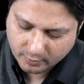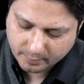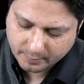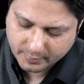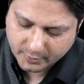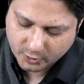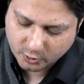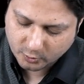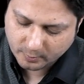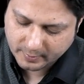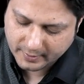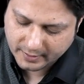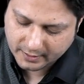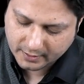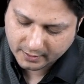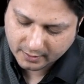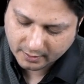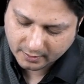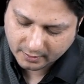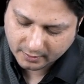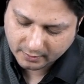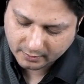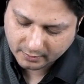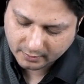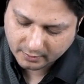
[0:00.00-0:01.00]
pubic
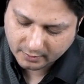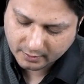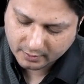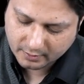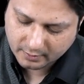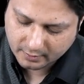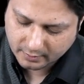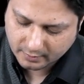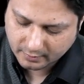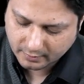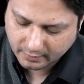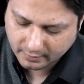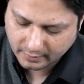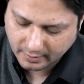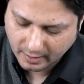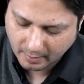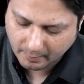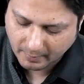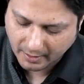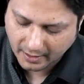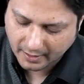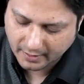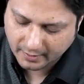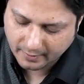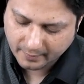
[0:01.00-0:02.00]

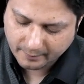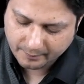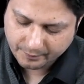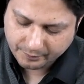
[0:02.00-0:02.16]
rami.